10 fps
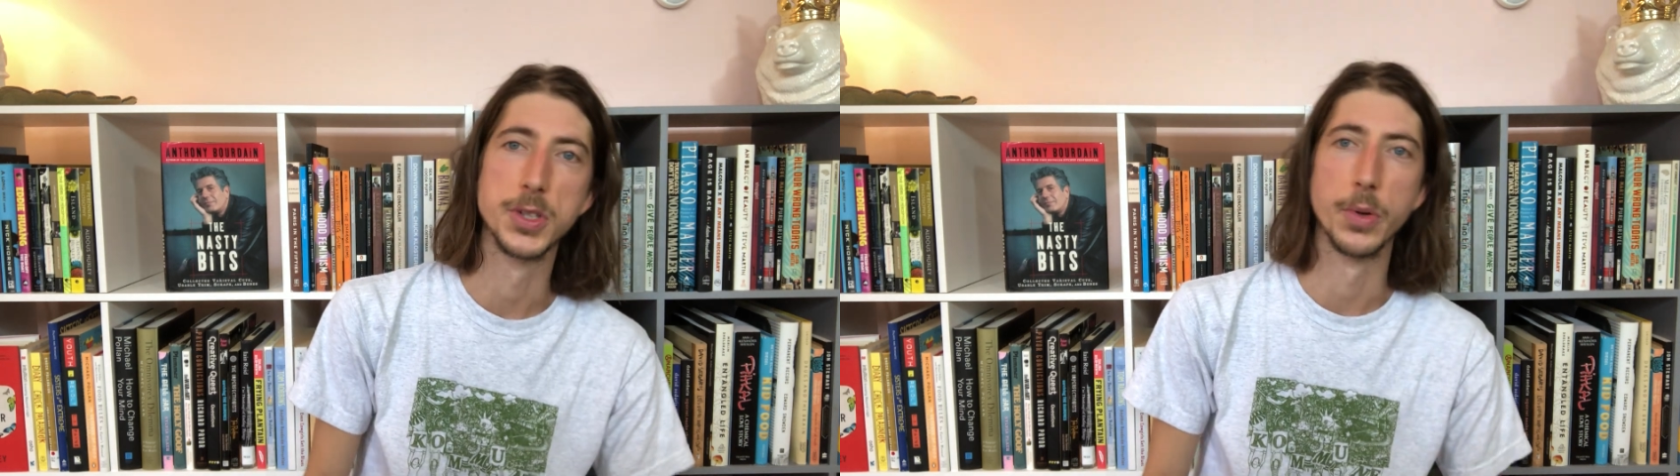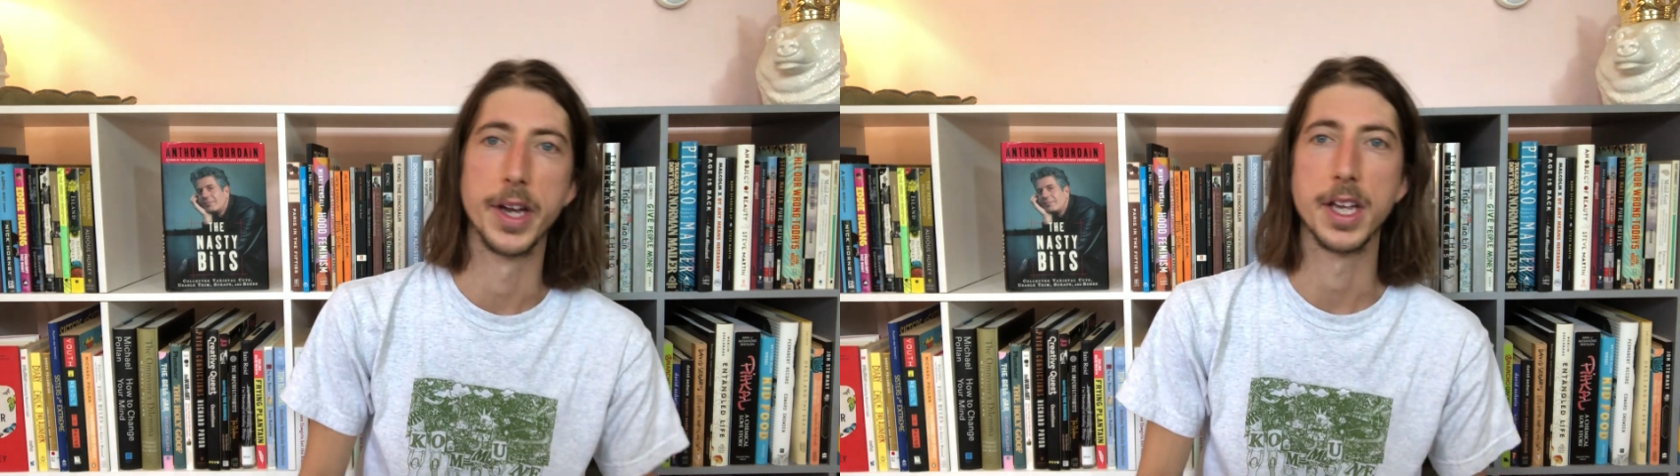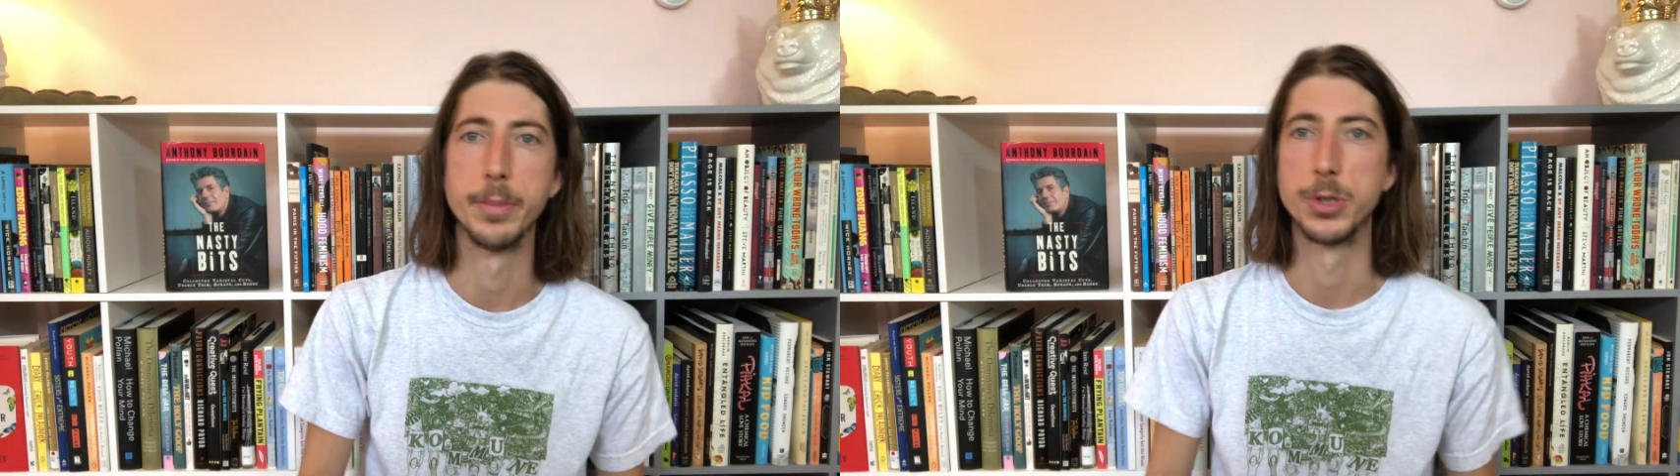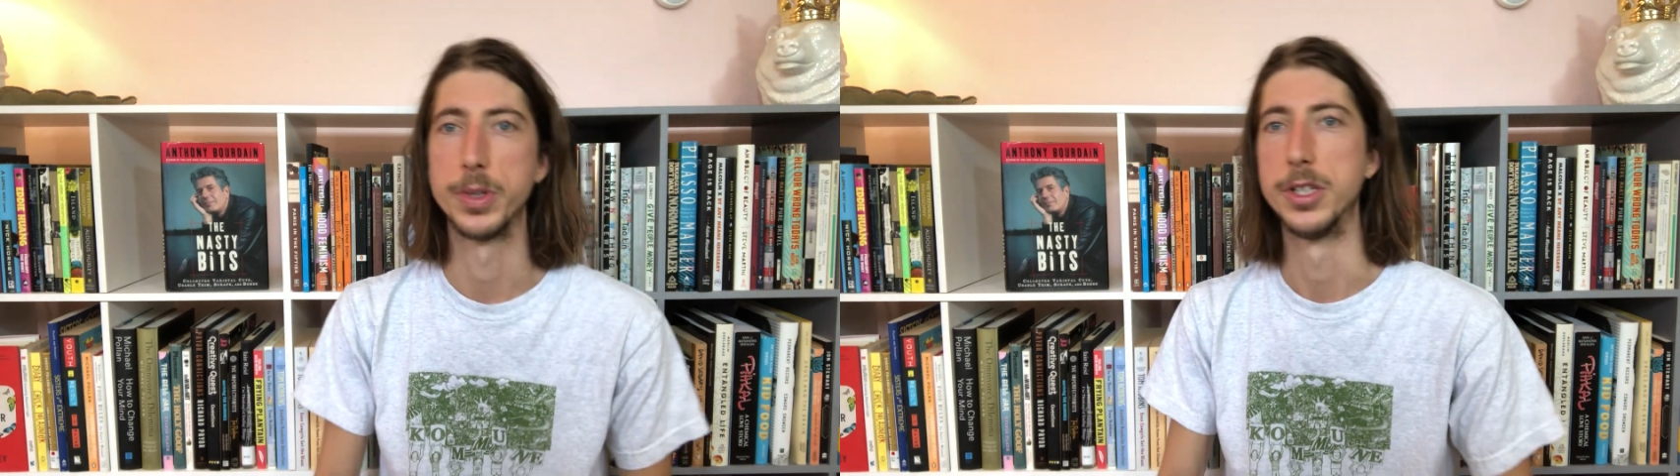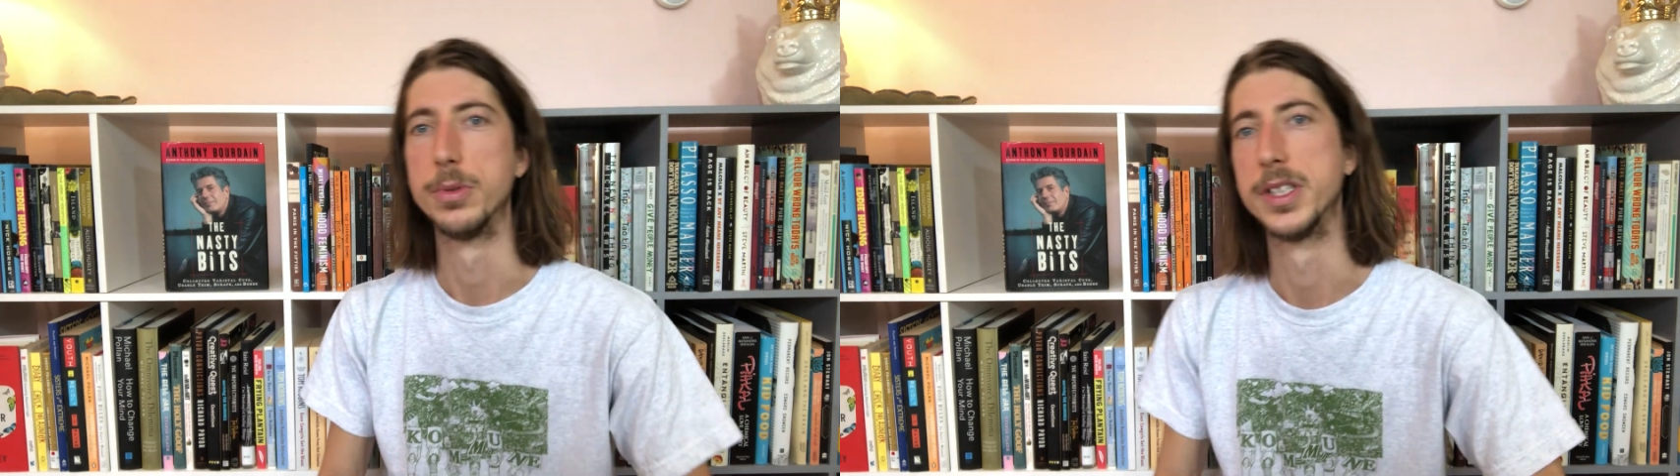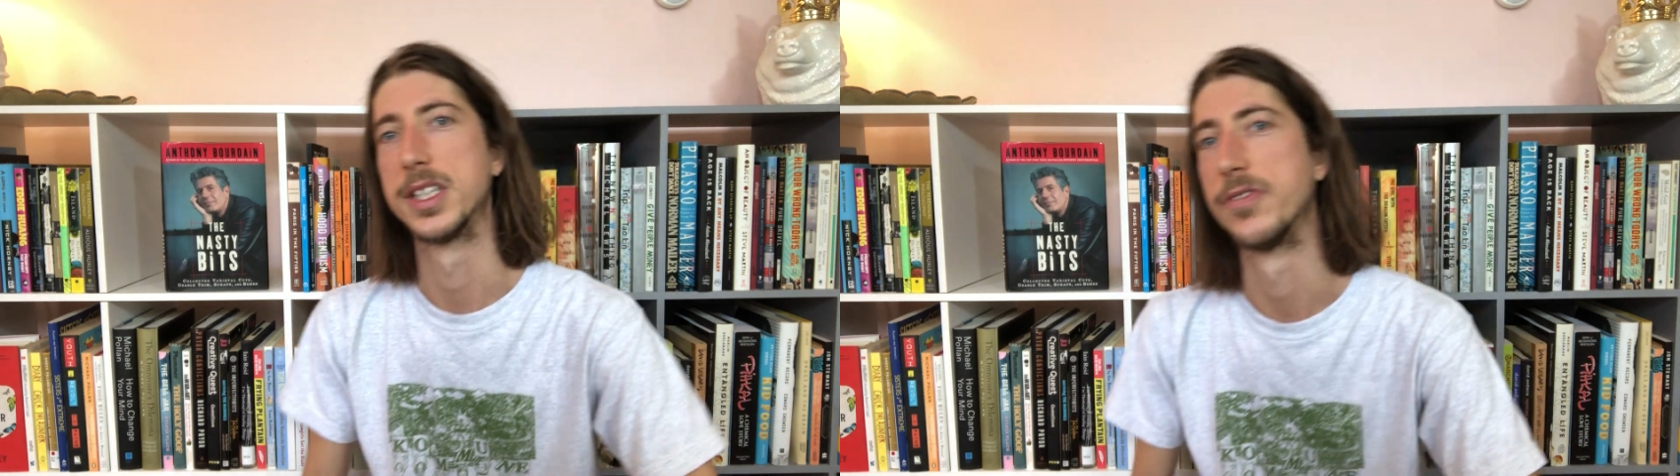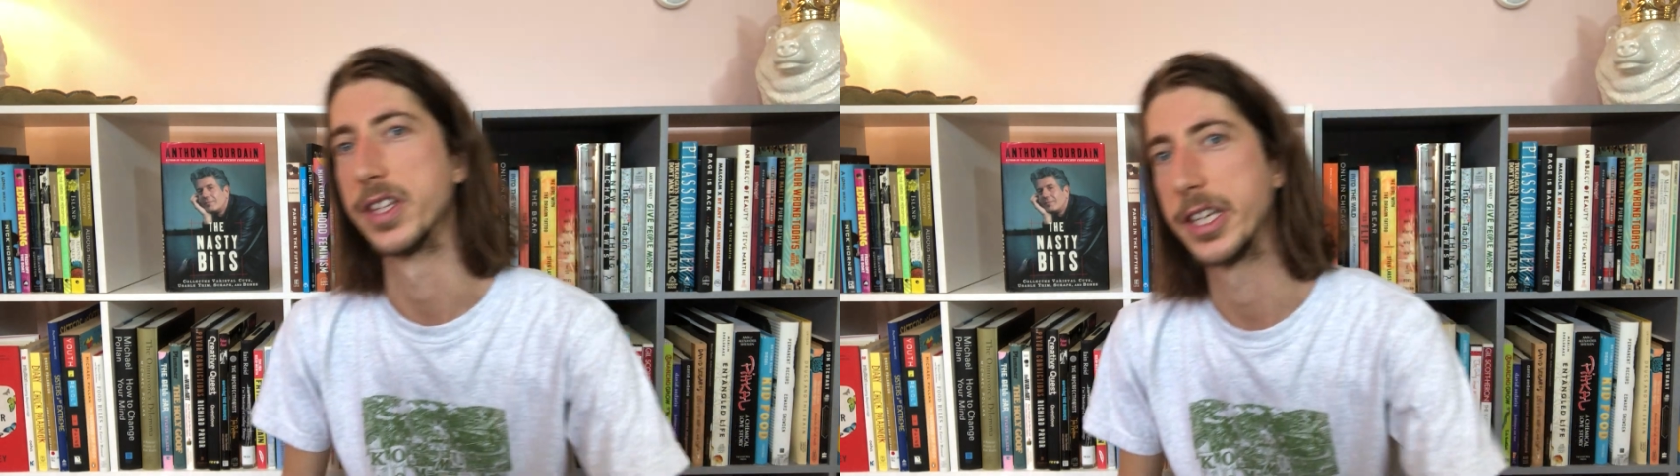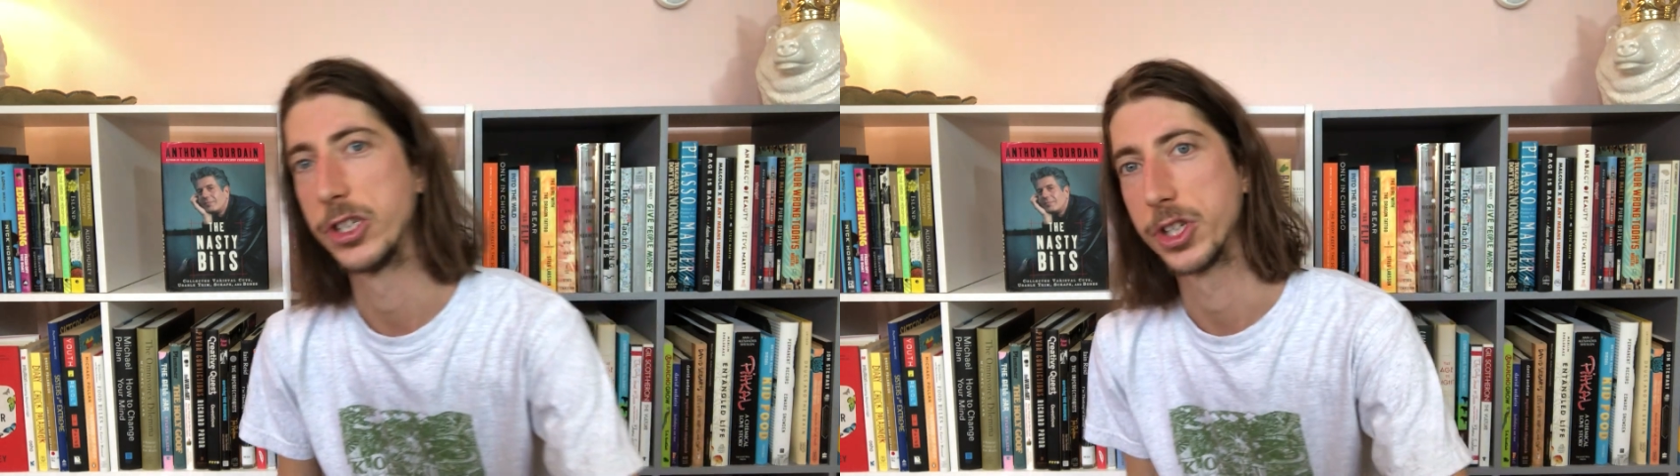so like in between doing stuff in
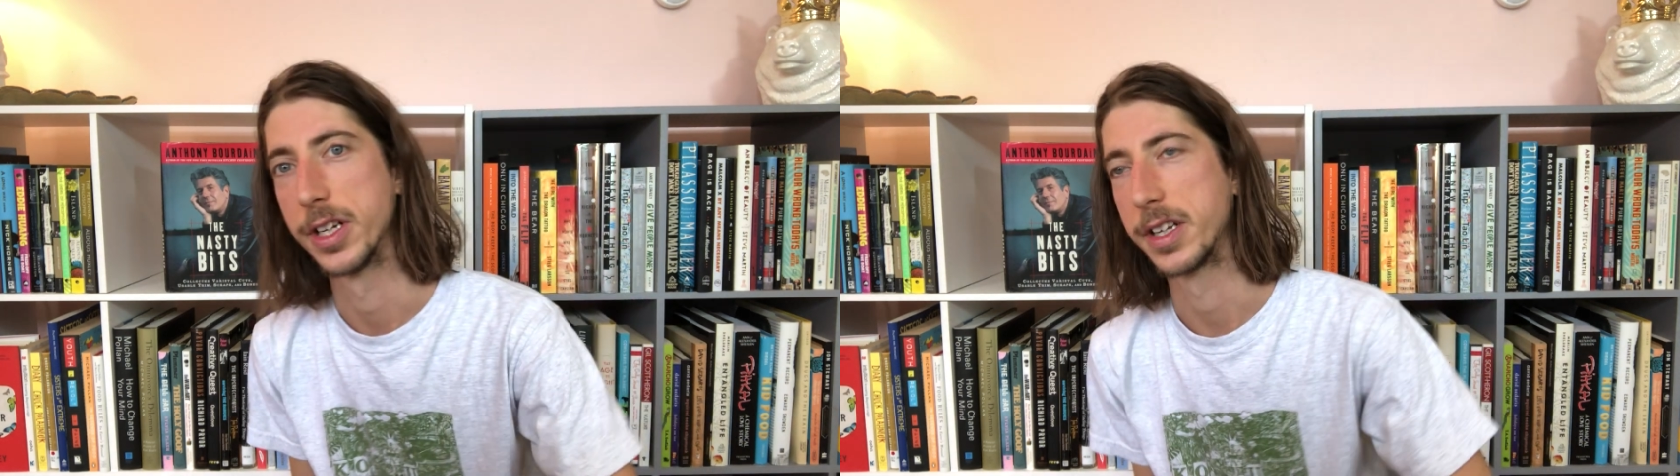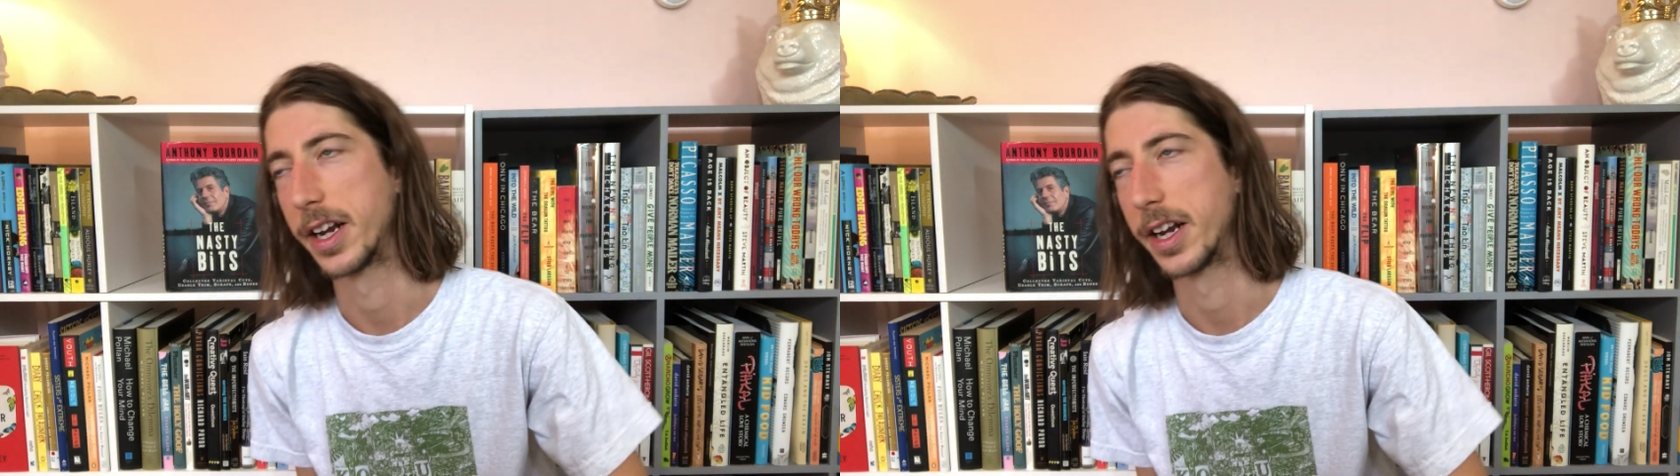the kitchen,